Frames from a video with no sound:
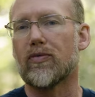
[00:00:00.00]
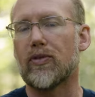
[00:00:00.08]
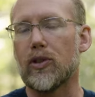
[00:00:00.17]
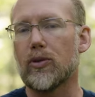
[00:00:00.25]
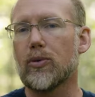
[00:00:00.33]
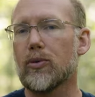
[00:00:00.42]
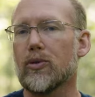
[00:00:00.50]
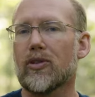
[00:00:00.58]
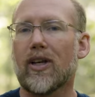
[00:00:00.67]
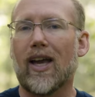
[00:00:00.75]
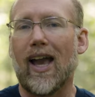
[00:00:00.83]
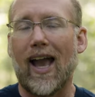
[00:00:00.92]

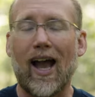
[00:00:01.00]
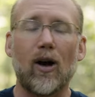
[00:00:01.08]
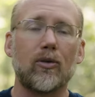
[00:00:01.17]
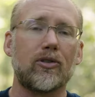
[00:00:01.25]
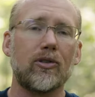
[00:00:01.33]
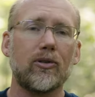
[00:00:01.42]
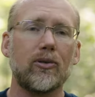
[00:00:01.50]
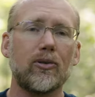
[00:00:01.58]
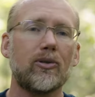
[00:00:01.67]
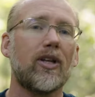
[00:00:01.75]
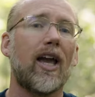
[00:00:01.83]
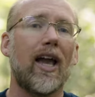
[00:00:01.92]
reviews,
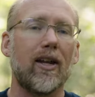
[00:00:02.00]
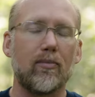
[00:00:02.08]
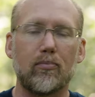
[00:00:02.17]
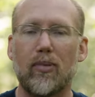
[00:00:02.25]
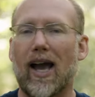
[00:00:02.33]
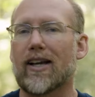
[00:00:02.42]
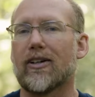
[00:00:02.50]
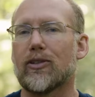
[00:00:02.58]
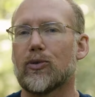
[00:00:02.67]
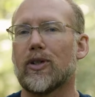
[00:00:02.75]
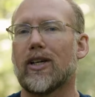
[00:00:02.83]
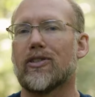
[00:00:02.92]
how-tos, and
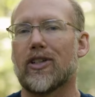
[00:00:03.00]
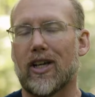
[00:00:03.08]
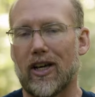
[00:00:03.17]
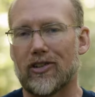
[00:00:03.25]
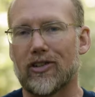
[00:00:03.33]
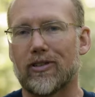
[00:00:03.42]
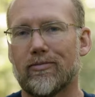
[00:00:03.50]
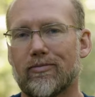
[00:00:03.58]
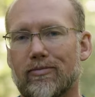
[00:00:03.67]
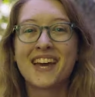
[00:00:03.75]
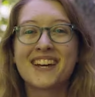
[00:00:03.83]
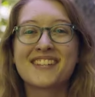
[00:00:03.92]
backcountry education.
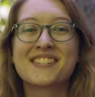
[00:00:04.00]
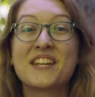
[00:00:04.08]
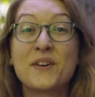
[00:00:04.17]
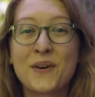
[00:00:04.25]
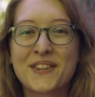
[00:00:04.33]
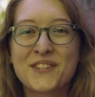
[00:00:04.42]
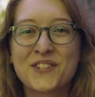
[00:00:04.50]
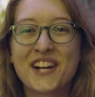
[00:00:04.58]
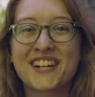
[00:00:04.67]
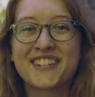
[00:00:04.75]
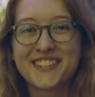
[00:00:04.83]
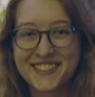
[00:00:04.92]
See you on the
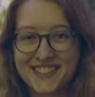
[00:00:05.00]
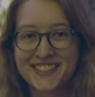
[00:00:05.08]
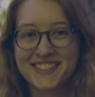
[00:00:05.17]
trail.